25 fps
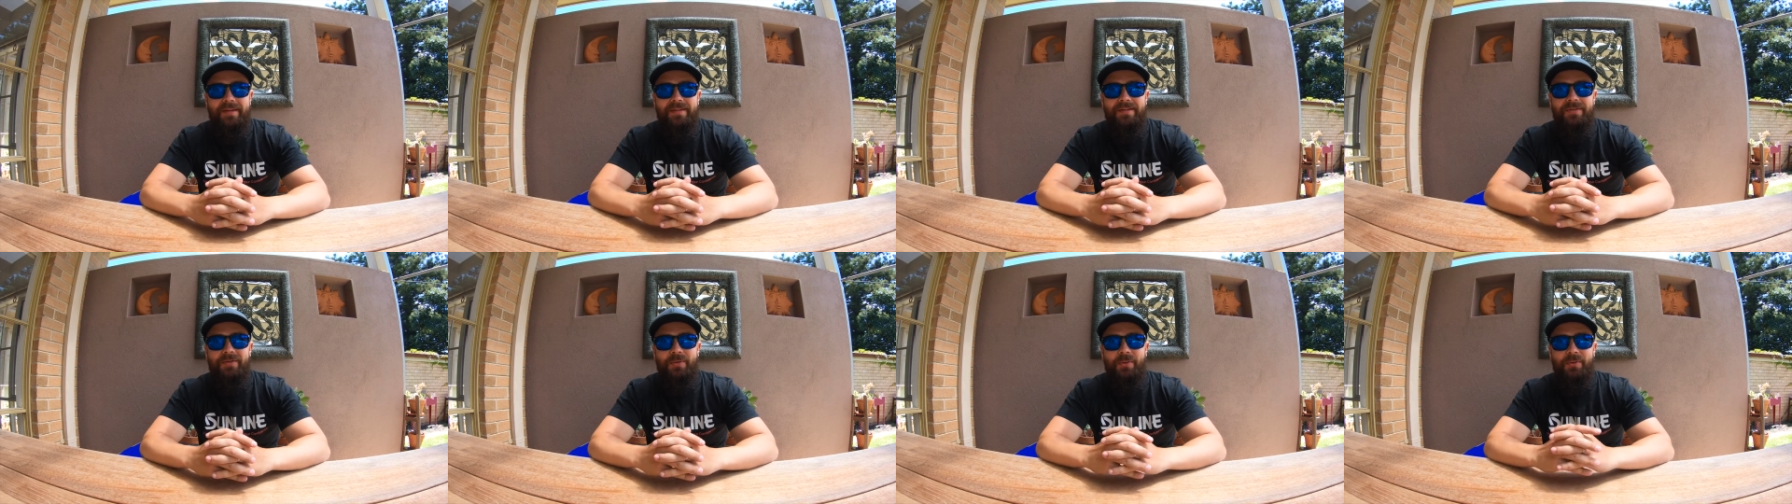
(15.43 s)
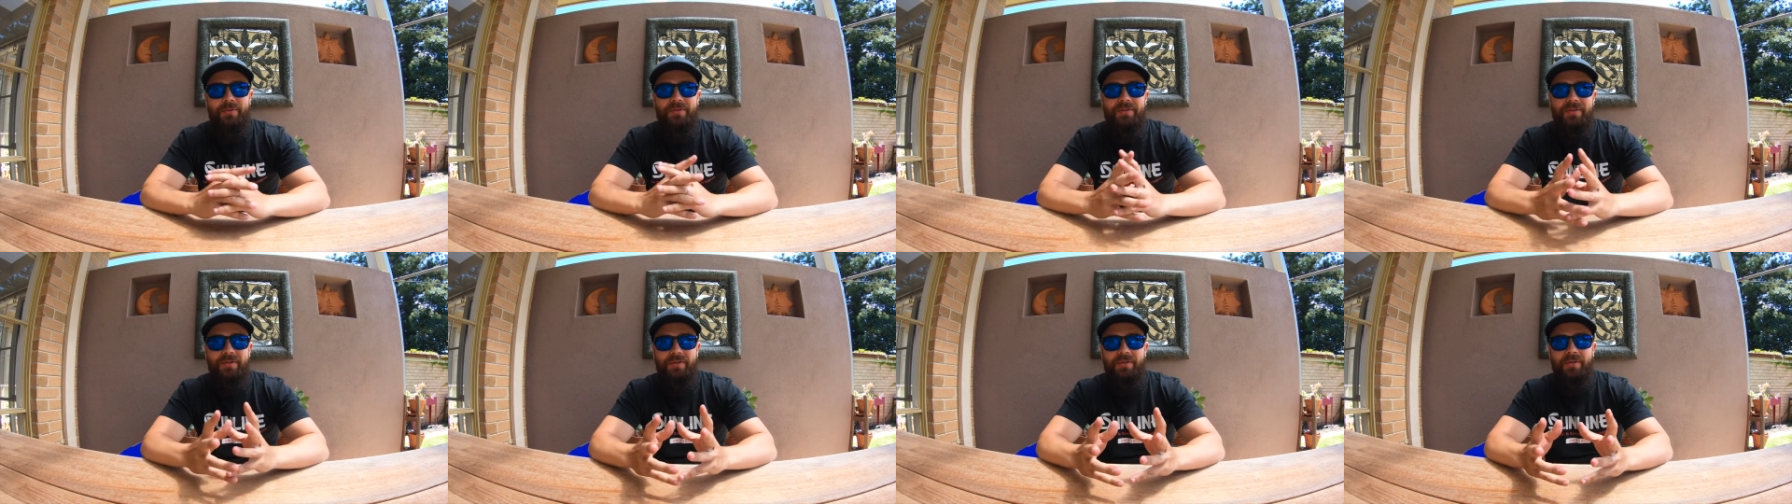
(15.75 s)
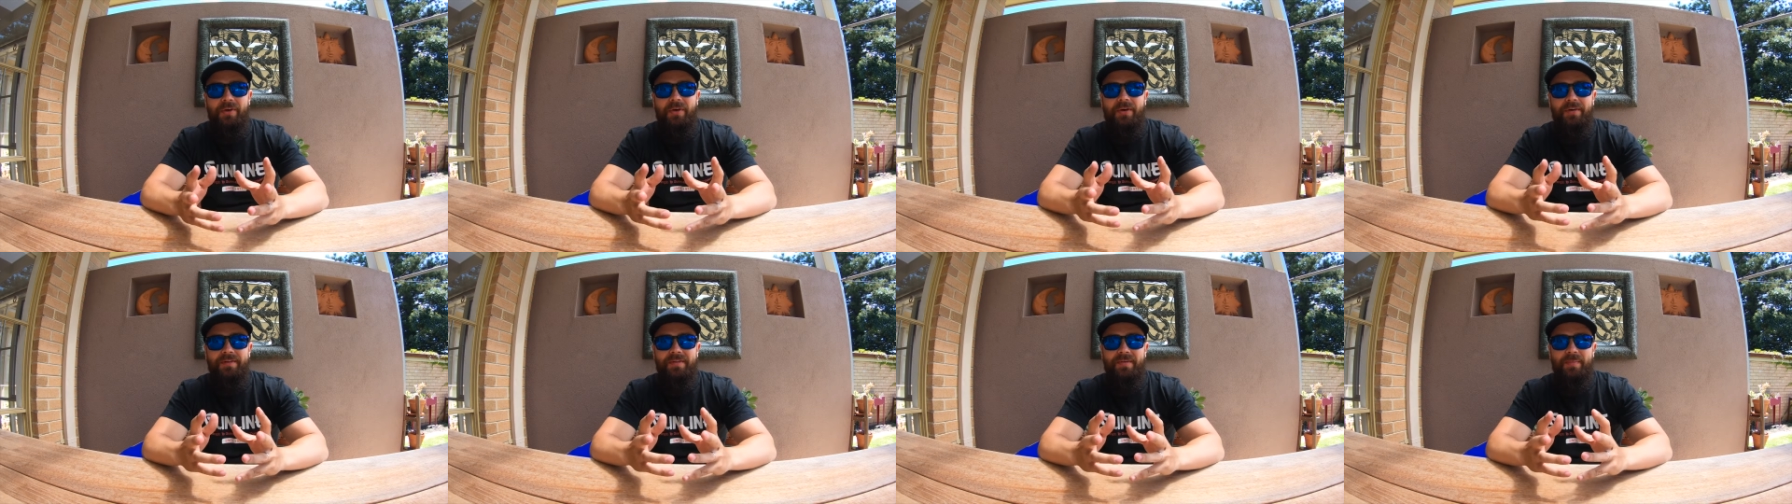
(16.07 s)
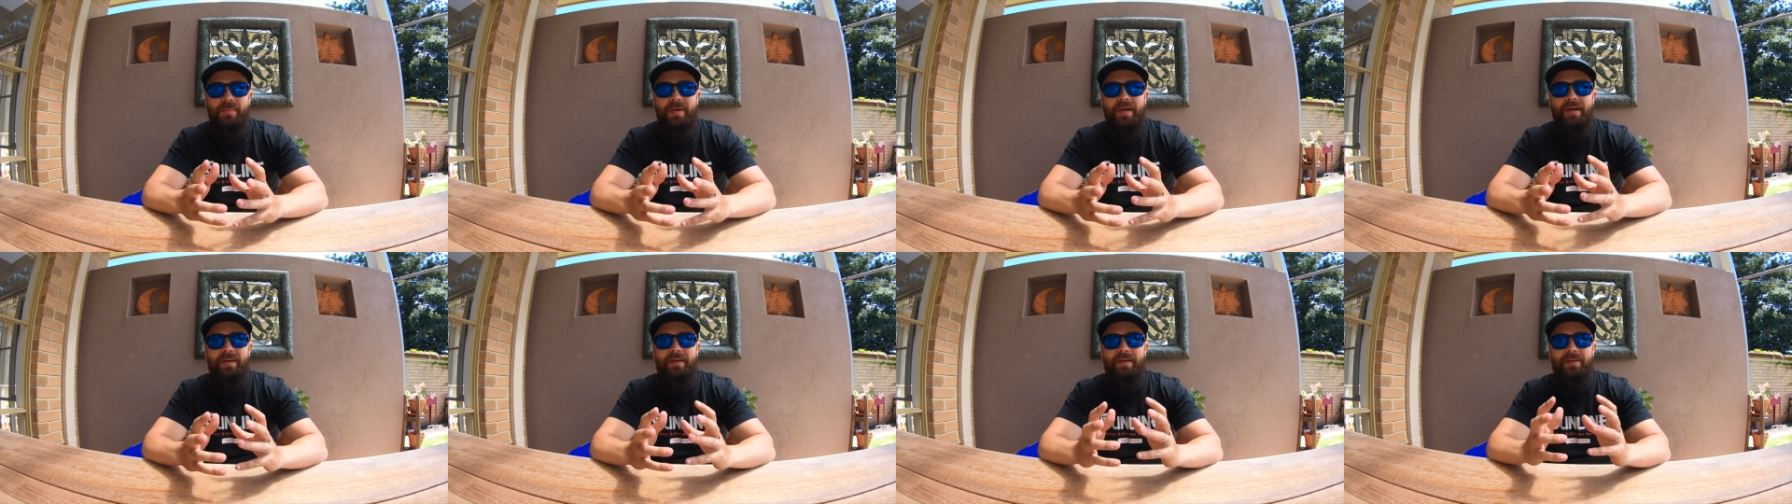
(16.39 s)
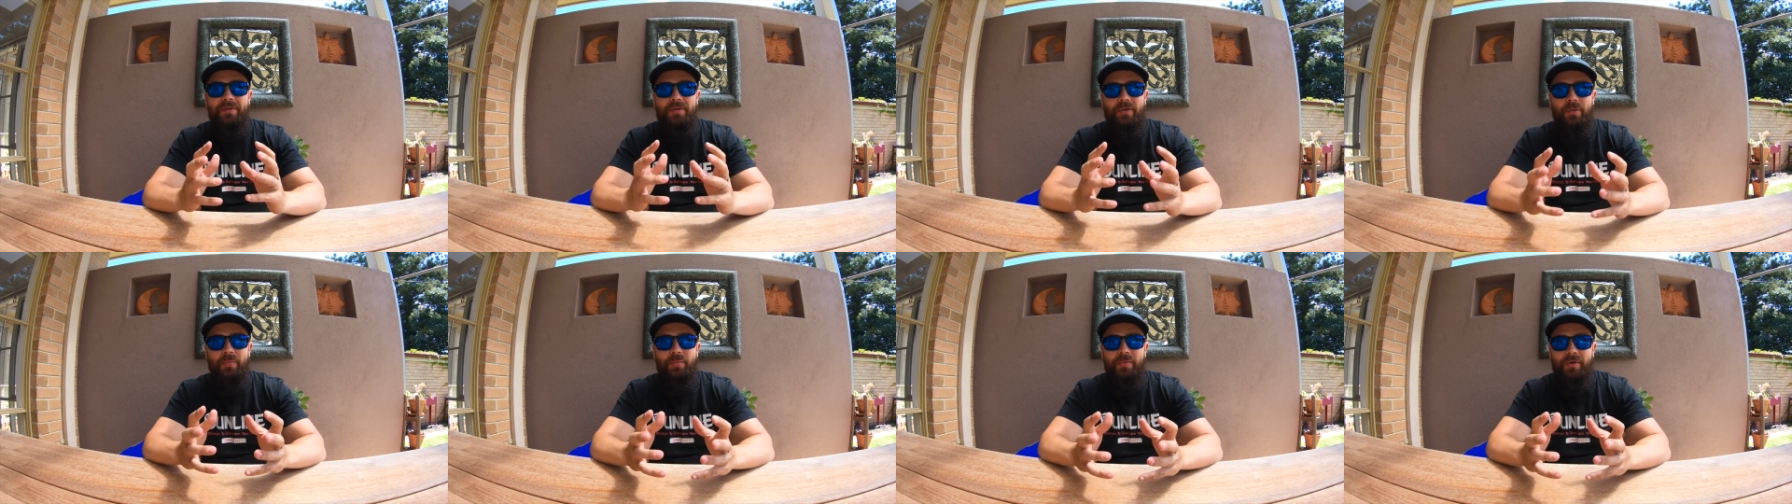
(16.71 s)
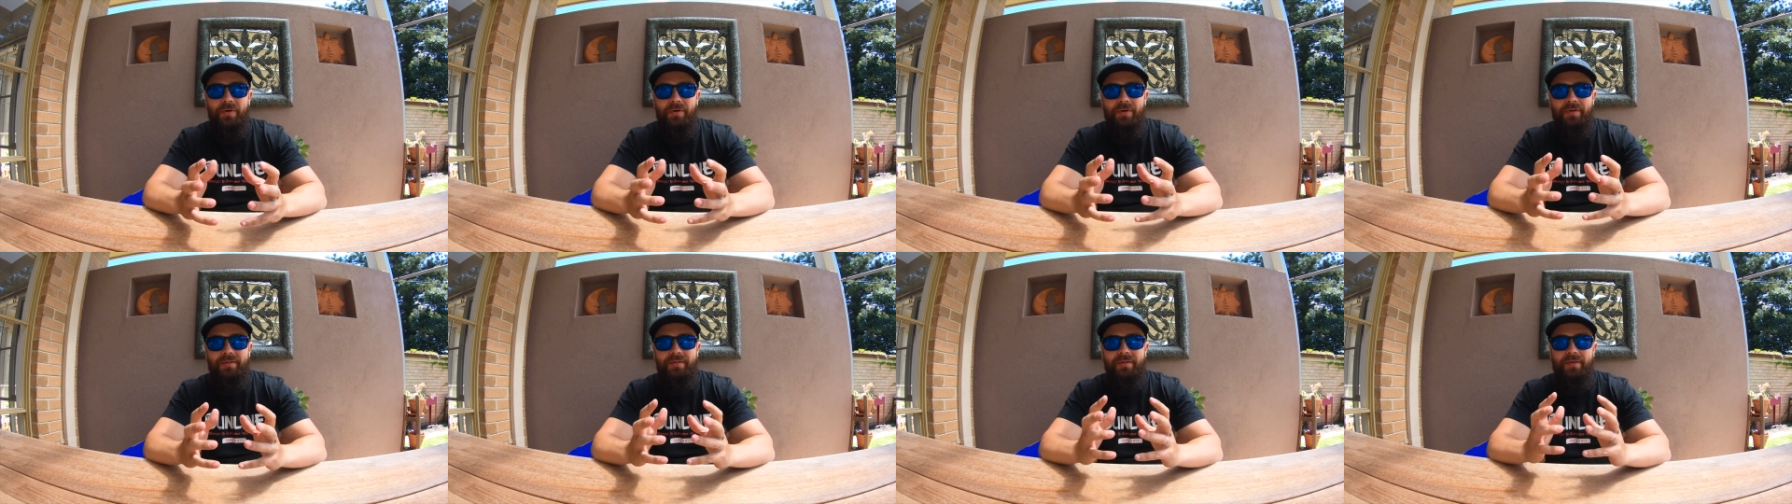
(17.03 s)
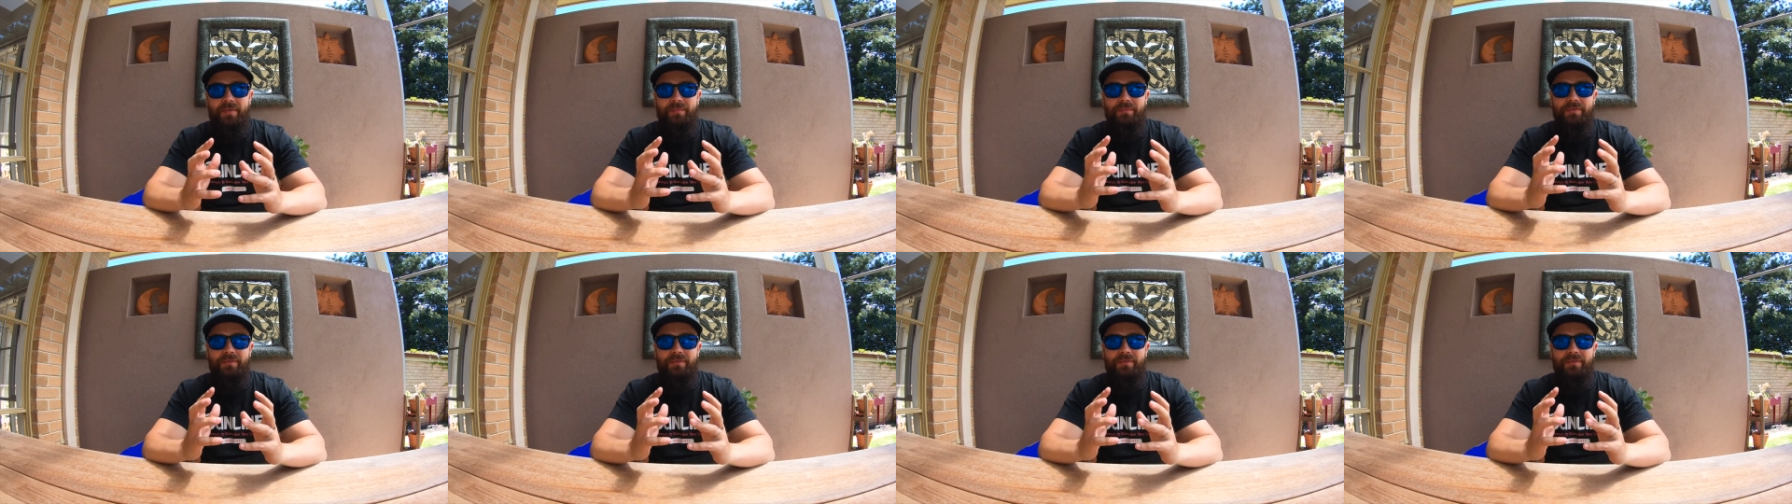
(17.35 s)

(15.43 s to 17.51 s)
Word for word: to talk to you guys about a new product that